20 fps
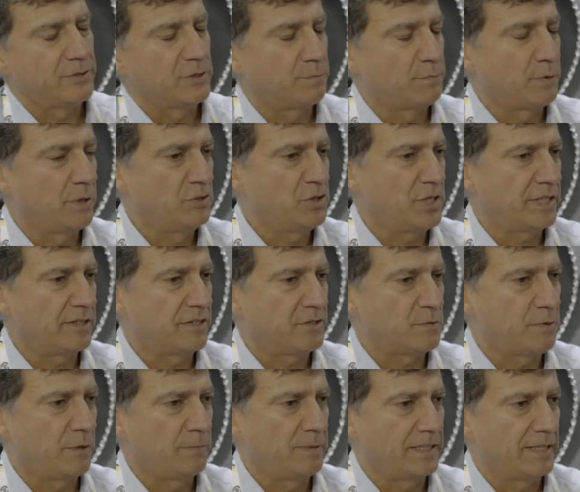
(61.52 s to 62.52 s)
is a project that's
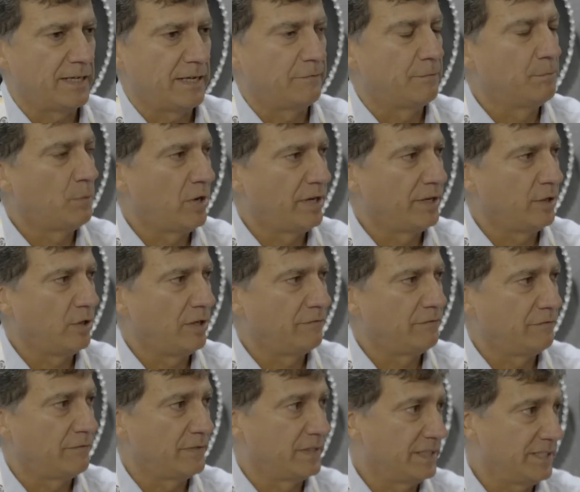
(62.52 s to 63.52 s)
probably going to have a mine life
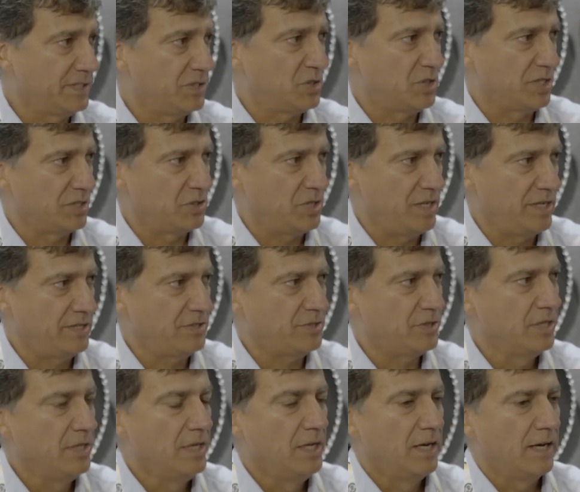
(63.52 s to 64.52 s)
of at least 6 years.
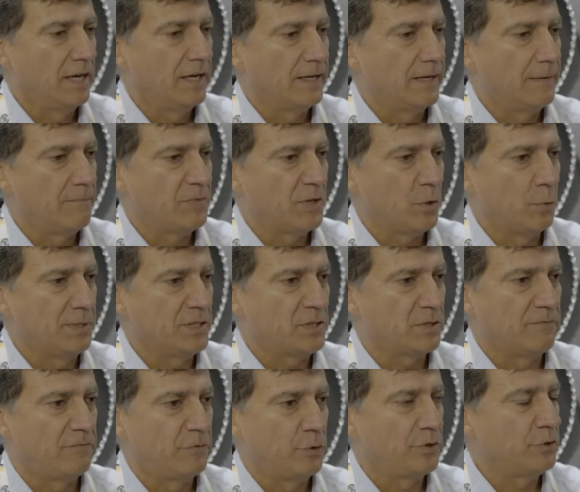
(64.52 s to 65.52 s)
There'll be
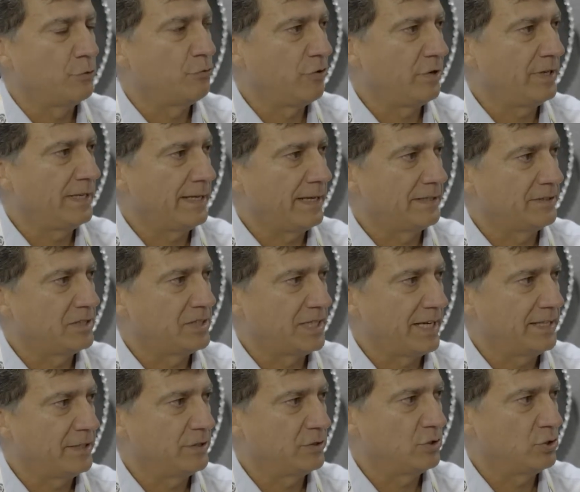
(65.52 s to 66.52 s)
some further drilling
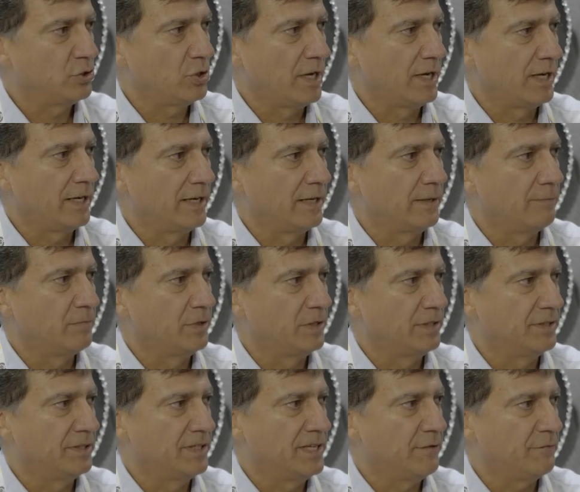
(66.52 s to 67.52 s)
undertaken
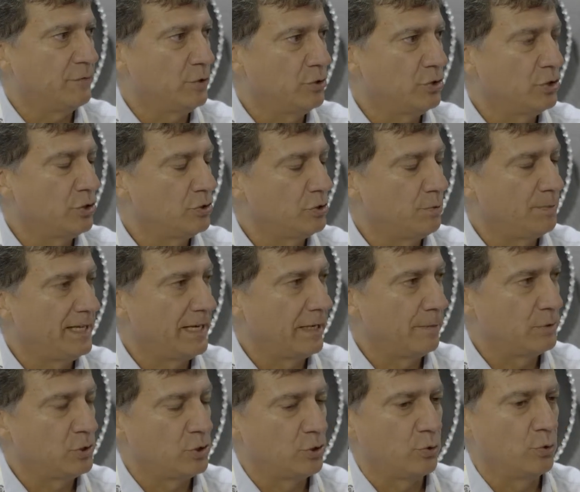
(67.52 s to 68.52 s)
in the near future to be
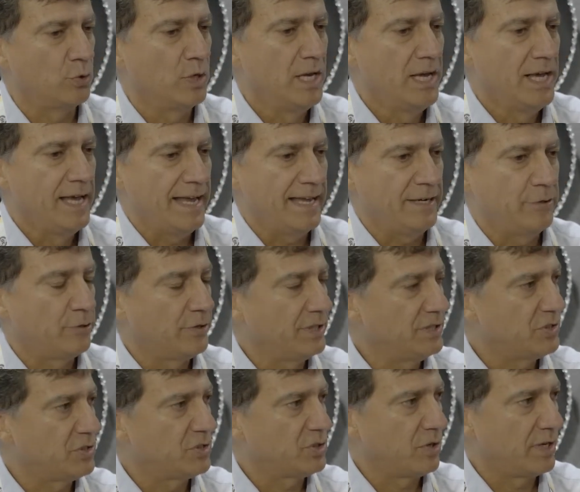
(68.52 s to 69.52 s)
able to
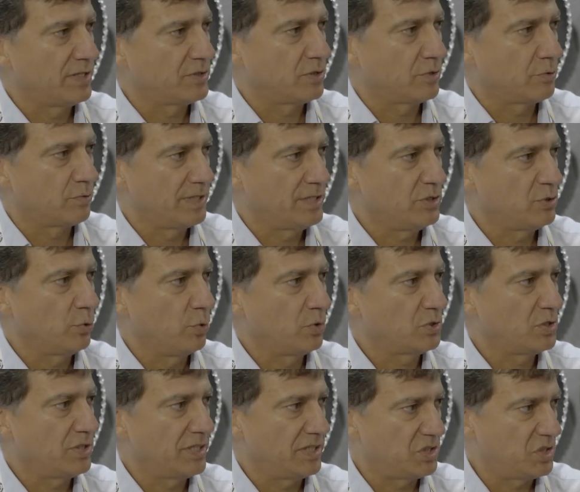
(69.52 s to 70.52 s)
increase the size of the
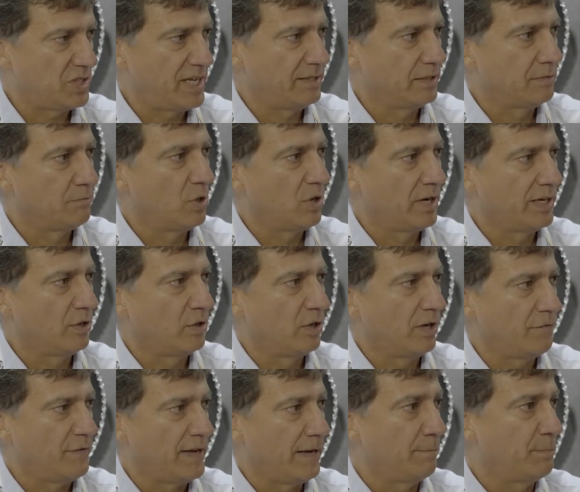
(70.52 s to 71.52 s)
resource and extend the mine
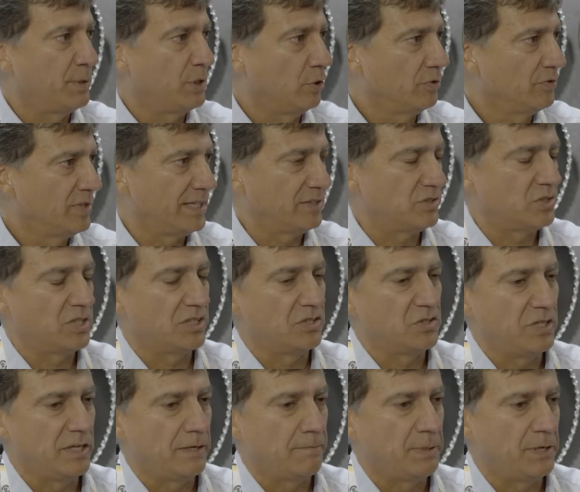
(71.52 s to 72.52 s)
life out beyond that
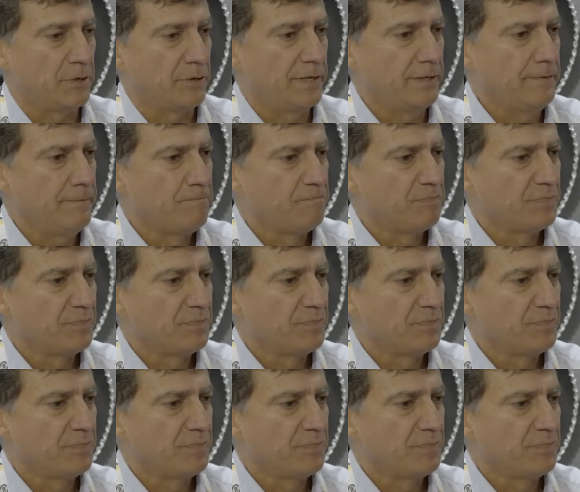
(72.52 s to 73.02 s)
6-year period.